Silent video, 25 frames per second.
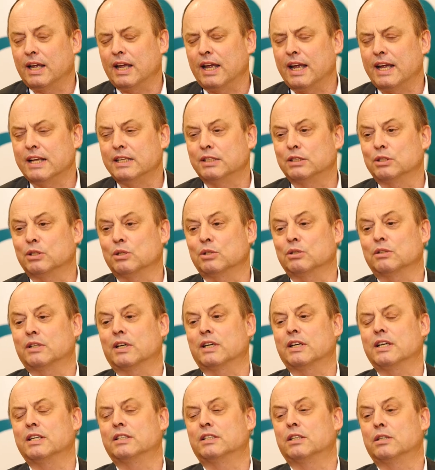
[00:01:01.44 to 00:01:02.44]
and so
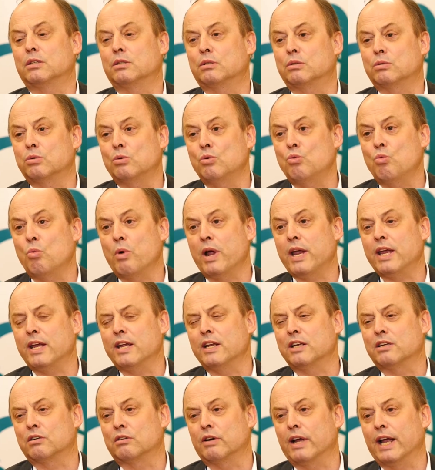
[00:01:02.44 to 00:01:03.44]
there is a two-way
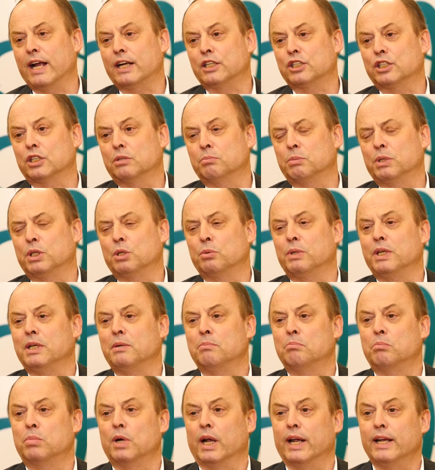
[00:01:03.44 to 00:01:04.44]
interaction
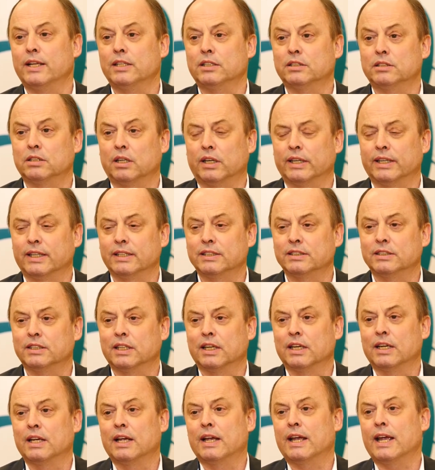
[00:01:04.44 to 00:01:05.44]
between brain science
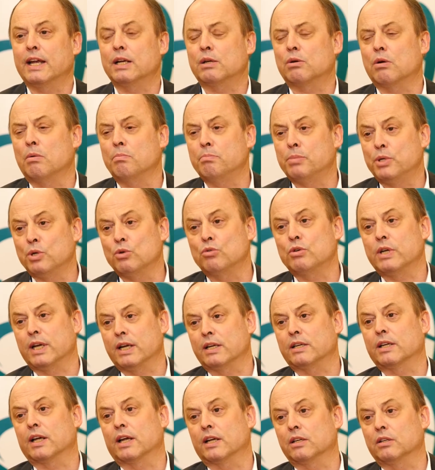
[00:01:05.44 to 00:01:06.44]
and
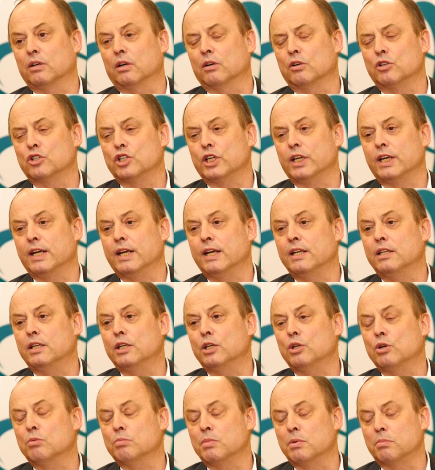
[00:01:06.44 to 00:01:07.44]
computing technology in the
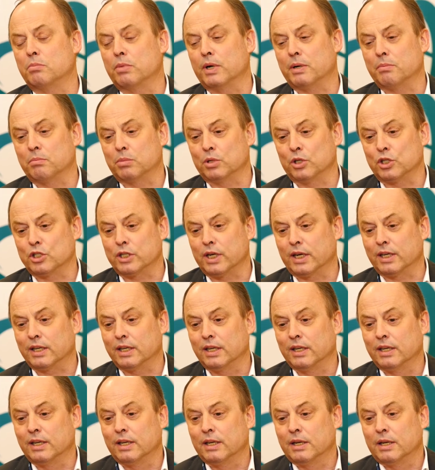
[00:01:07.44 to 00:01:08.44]
Human Brain Project.
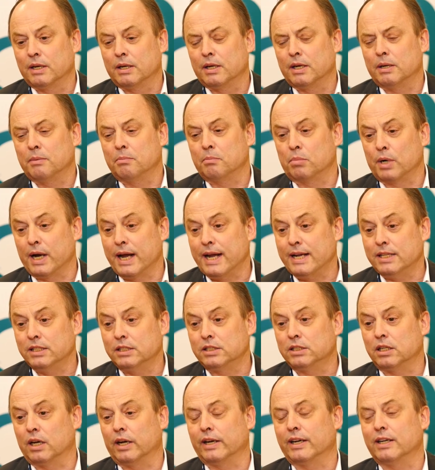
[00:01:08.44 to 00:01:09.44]
Brain
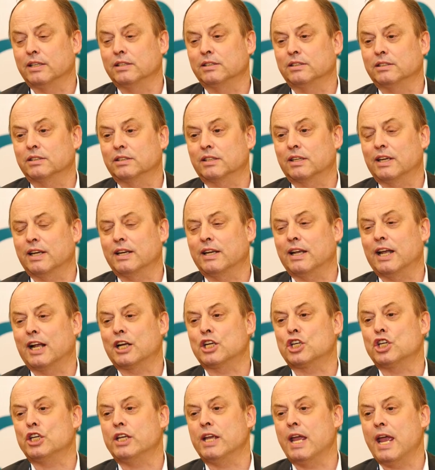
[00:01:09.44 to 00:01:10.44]
science can
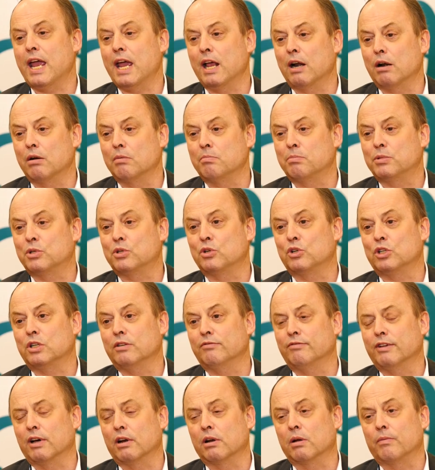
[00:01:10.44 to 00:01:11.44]
actually help to
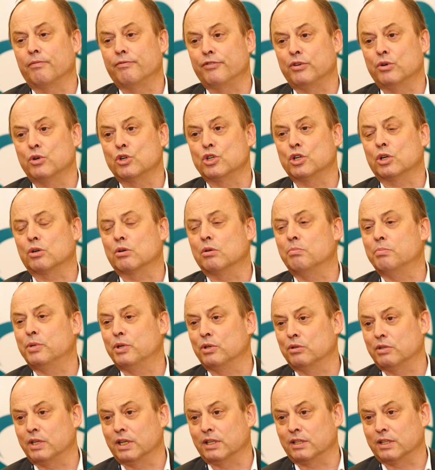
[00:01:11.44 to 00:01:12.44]
develop future
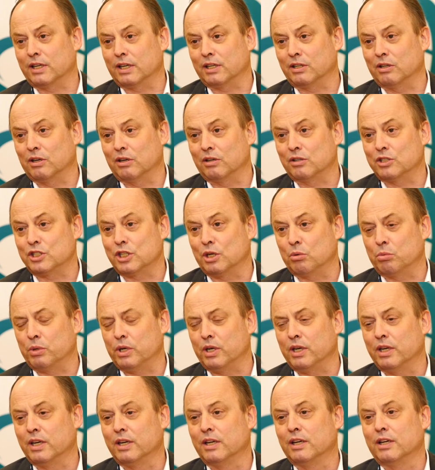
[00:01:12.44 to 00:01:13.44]
computing technology.
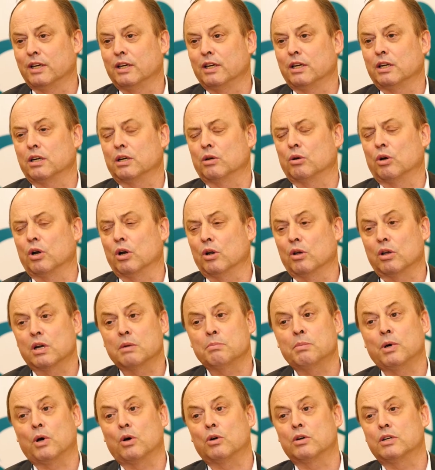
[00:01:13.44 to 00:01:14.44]
We know a lot
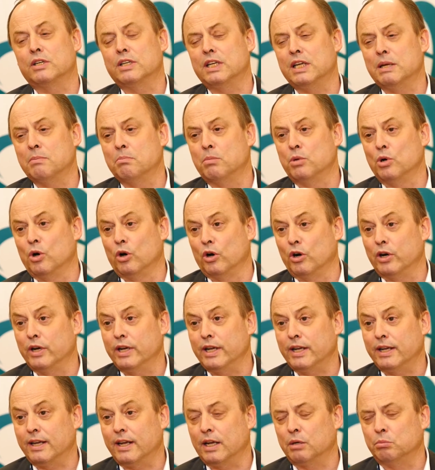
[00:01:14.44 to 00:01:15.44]
about deep
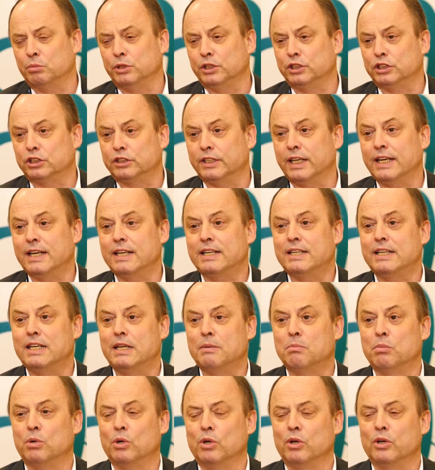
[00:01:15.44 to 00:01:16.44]
learning, and we think
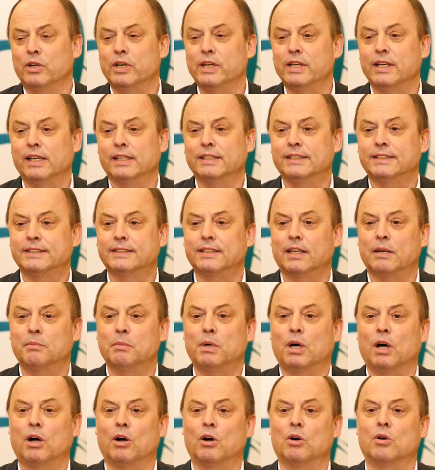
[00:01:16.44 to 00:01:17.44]
deep learning is
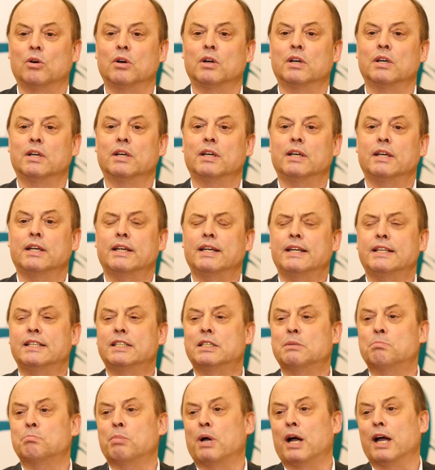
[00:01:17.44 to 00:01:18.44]
somehow
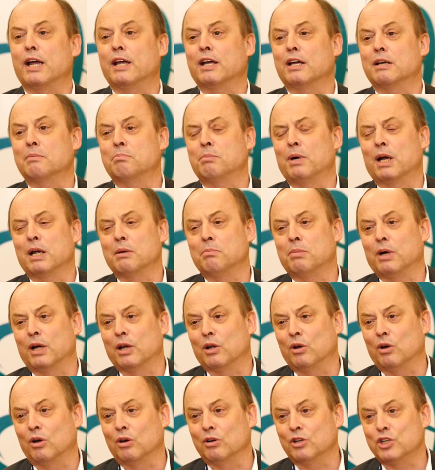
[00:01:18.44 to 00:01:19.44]
inspired by
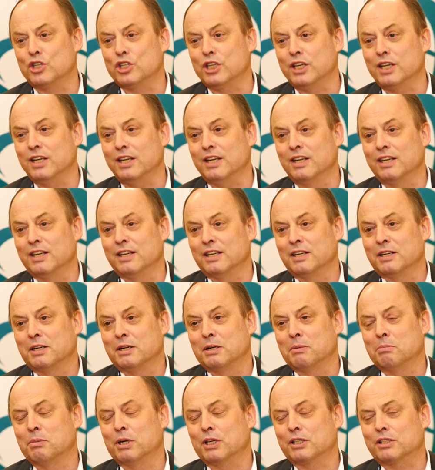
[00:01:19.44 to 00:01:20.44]
biology.
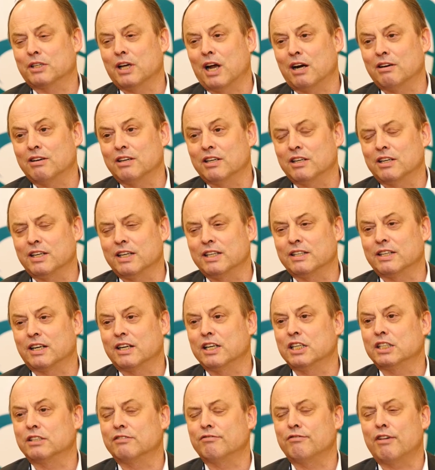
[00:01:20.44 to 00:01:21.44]
But currently, there
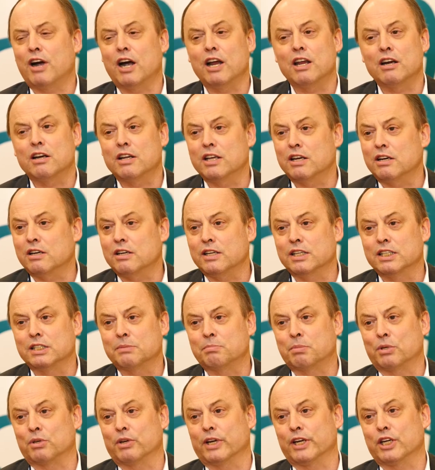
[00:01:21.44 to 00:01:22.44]
is very little
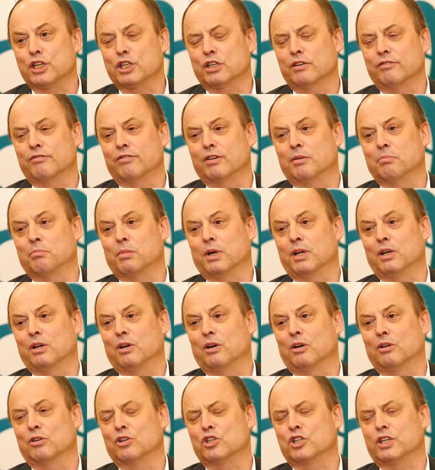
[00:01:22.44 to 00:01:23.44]
inspiration from
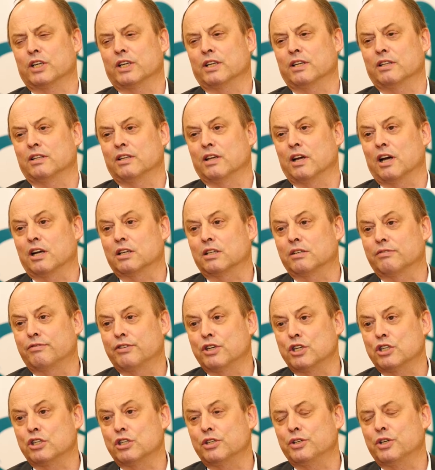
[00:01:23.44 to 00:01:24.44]
biology. The
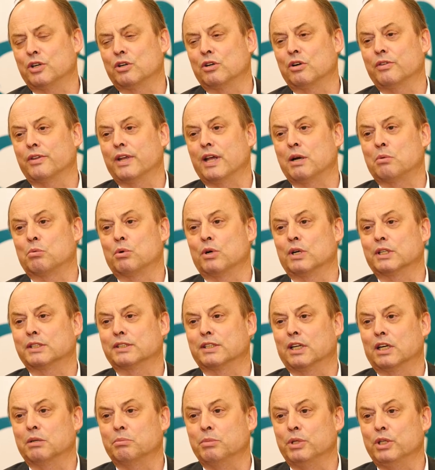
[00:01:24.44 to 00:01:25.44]
artificial neural networks
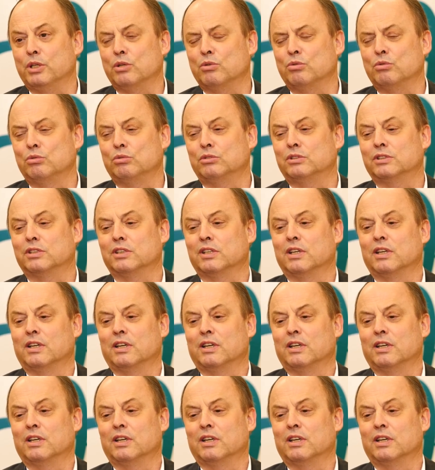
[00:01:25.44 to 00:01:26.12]
that we use